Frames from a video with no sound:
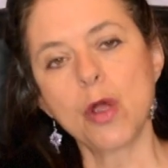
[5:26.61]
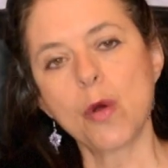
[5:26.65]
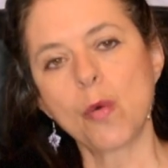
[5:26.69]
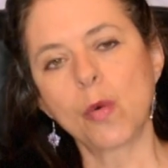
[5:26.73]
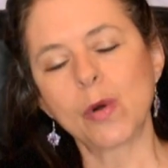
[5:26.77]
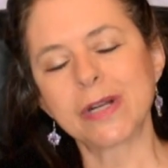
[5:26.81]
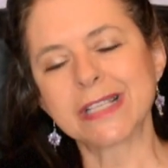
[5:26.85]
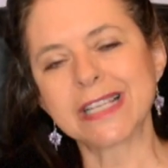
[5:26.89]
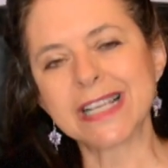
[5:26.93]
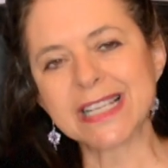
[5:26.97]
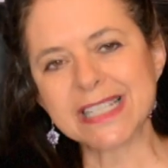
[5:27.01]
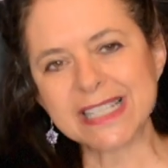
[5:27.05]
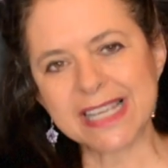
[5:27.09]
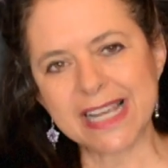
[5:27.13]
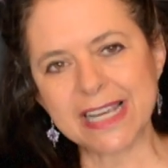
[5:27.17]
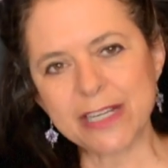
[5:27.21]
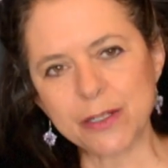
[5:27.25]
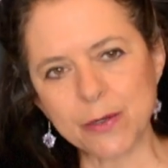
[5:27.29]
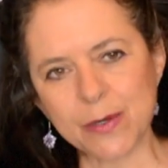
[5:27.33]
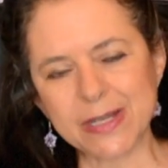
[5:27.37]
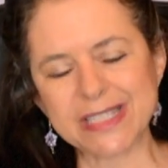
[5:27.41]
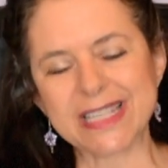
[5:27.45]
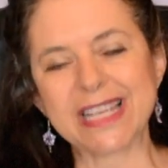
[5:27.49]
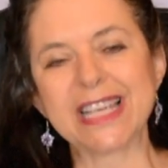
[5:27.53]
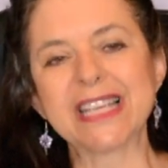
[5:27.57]
What is that saying
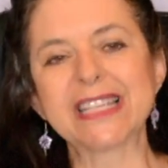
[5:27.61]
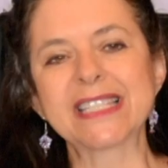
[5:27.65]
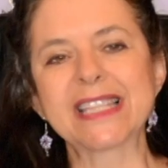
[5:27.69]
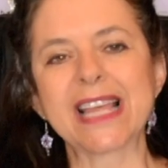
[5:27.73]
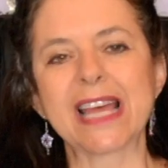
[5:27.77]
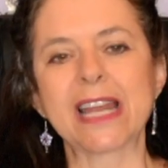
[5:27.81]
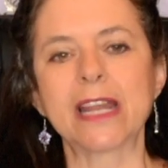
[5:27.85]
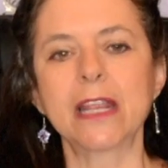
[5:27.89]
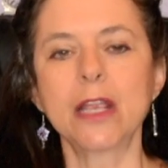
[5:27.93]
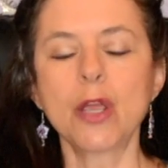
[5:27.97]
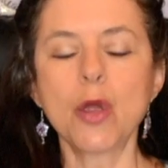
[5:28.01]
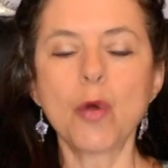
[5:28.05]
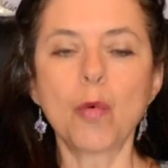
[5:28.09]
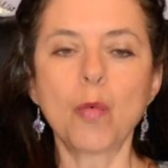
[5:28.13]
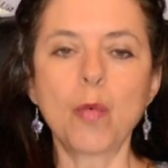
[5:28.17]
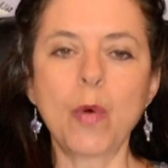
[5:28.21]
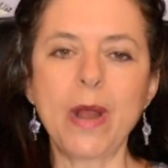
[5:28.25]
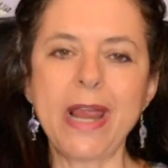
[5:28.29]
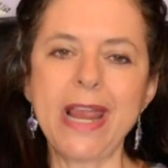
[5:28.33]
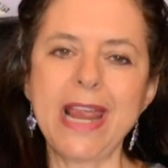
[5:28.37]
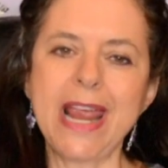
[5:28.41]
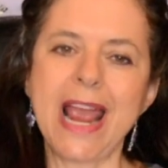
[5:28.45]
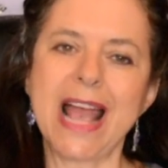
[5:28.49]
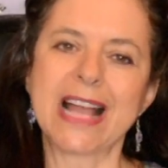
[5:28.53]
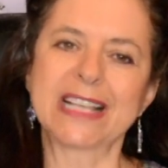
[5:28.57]
to us? Is that
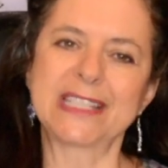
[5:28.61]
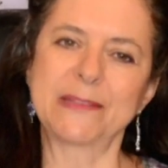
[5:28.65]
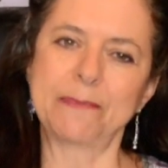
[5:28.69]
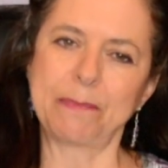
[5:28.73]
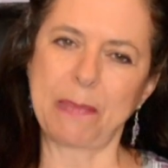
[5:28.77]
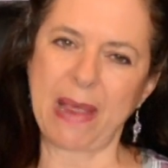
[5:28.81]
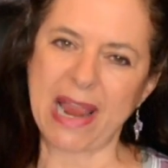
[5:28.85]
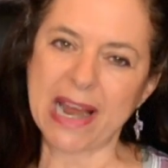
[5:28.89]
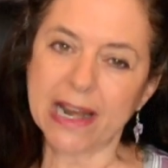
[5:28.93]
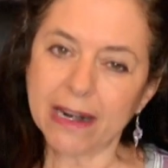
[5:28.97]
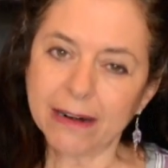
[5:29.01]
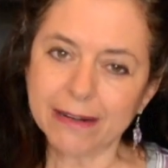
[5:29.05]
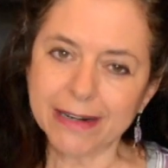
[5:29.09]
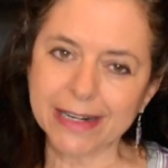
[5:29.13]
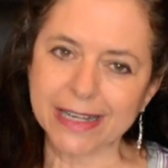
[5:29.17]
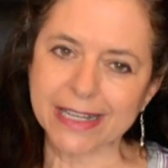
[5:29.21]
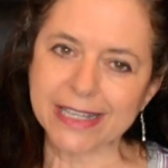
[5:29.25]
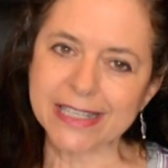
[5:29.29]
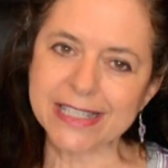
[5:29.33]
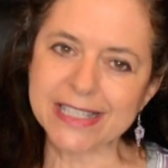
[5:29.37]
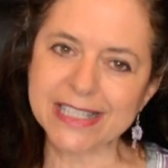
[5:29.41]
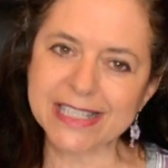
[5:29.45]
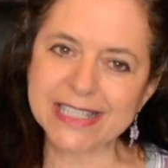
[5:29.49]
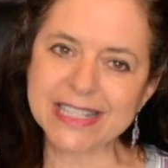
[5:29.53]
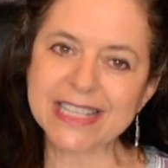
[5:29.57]
we as
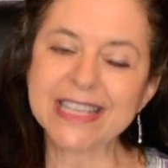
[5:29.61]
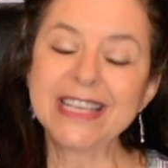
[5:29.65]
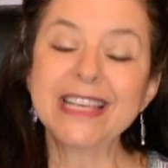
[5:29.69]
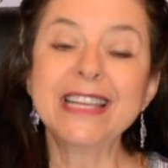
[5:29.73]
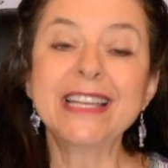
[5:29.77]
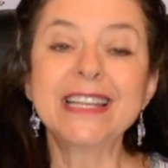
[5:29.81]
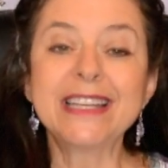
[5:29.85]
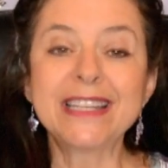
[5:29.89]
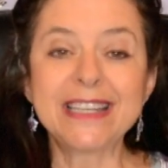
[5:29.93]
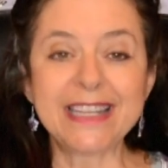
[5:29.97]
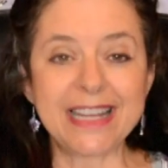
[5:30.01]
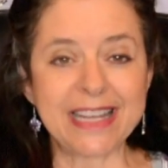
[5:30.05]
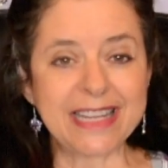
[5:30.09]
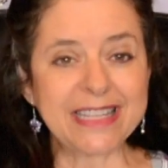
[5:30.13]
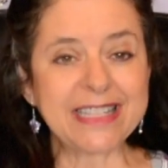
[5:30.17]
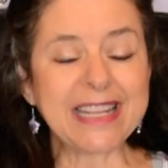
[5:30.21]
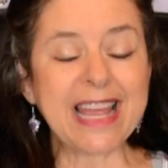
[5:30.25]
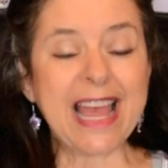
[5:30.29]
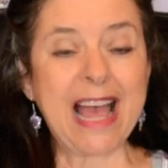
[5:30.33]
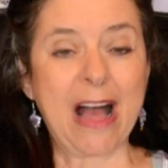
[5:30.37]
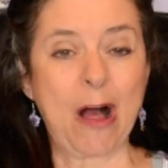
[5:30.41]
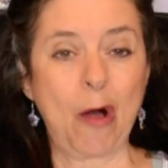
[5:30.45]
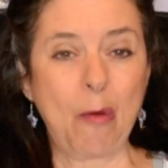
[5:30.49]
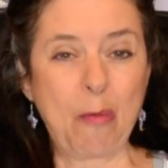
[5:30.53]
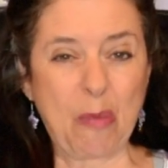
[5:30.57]
parents need to
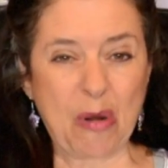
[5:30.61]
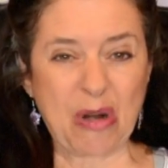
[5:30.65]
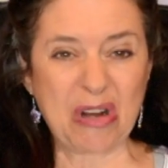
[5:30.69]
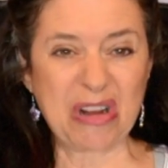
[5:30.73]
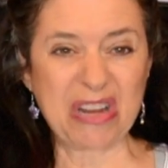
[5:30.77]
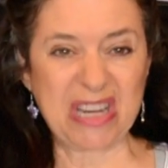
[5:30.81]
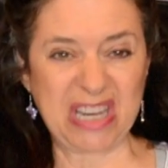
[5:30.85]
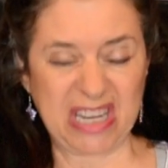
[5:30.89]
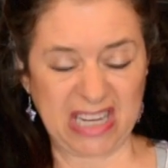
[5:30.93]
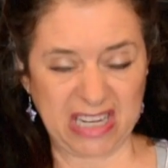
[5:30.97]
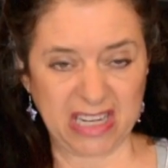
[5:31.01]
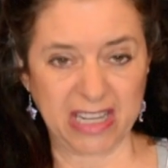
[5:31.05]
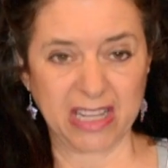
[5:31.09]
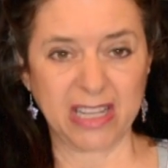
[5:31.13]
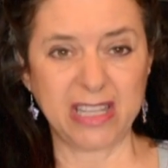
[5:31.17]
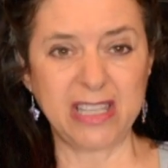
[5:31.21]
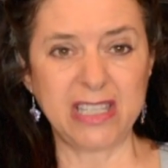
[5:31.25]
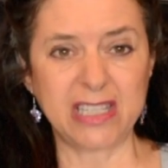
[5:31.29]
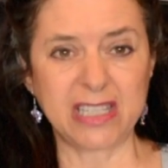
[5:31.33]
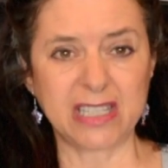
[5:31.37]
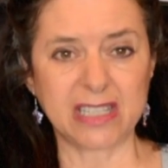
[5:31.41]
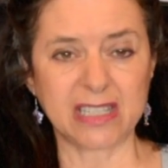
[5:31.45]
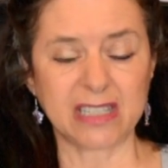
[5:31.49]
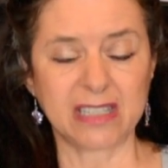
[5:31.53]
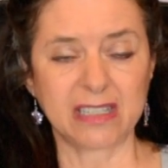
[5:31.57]
help our
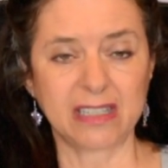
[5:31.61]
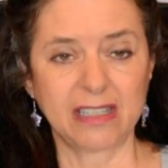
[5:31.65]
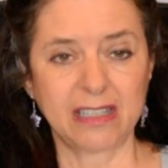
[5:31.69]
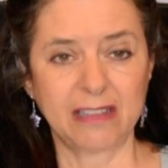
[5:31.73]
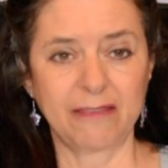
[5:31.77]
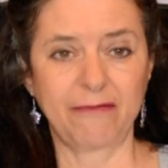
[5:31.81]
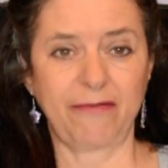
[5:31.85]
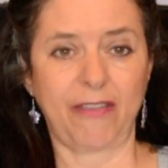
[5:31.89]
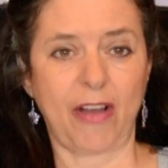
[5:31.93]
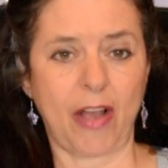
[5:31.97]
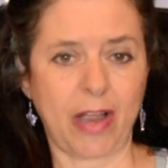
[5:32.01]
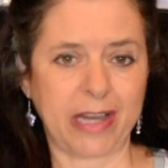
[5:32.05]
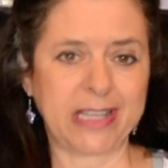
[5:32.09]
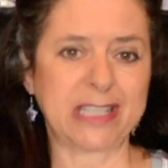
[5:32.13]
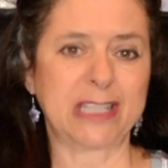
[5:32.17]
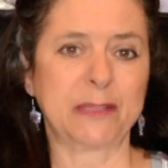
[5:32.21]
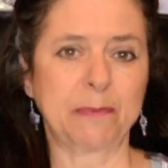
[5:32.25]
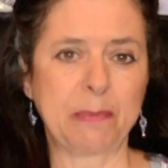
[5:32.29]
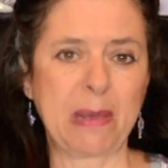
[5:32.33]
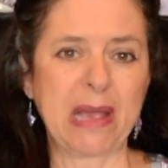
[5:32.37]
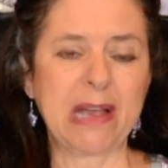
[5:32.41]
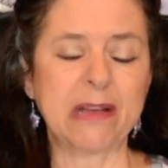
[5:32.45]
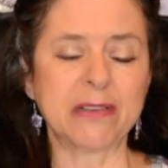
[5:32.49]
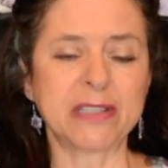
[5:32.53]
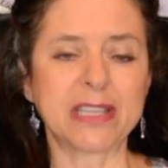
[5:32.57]
kids find
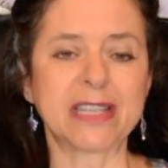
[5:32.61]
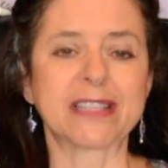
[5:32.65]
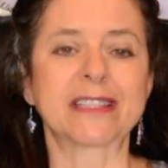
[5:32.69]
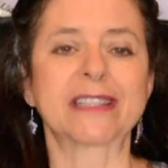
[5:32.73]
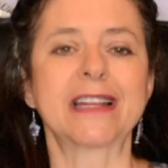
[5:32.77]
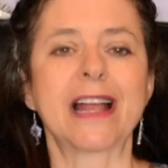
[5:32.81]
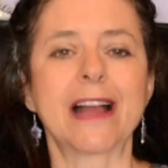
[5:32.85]
spouses.